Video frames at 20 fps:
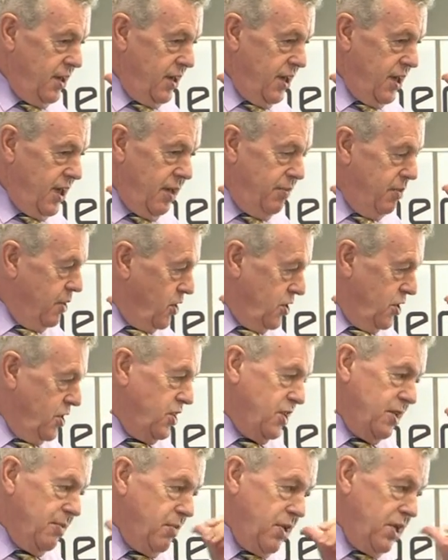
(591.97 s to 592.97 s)
okay, because you
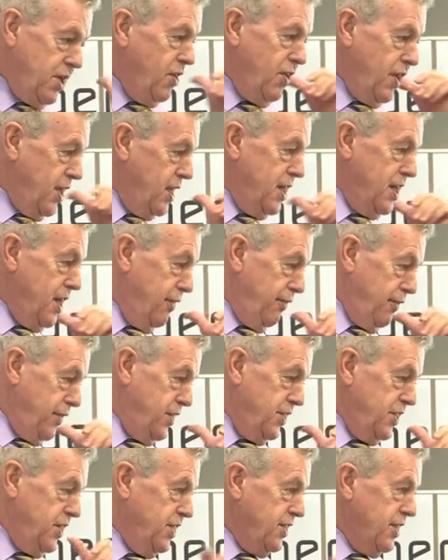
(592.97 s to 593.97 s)
simply don't get enough of the
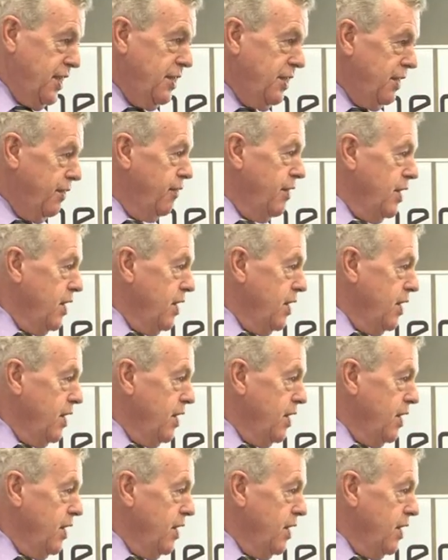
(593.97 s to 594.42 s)
zeaxanthin